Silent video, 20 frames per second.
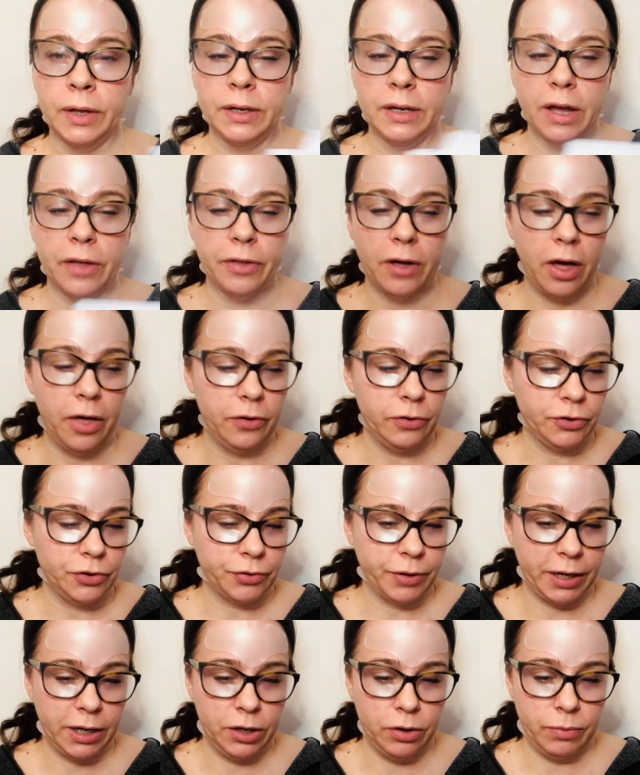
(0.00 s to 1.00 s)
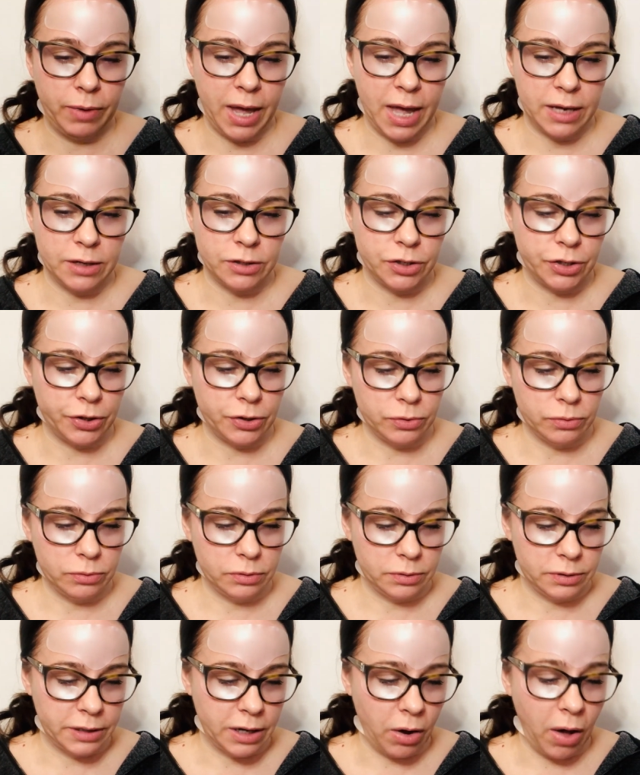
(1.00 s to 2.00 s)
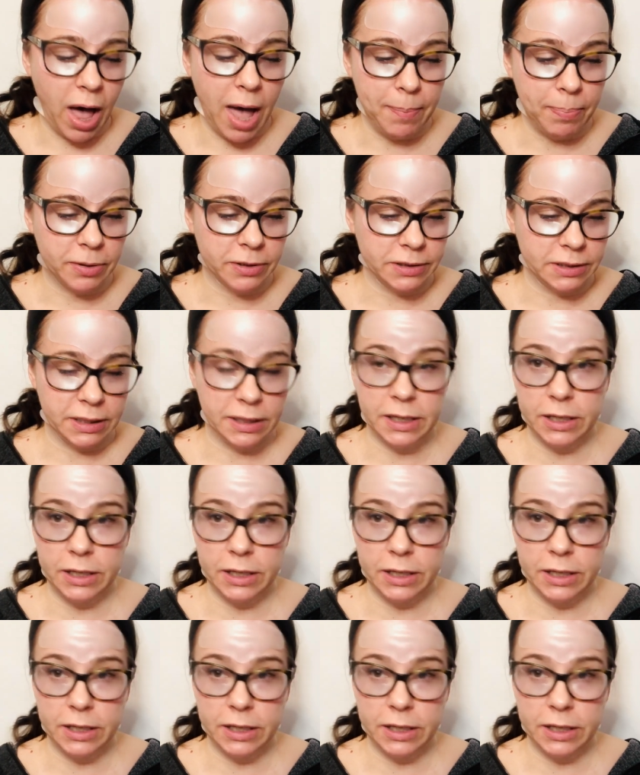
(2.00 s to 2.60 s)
Now the other trick you can do, now I personally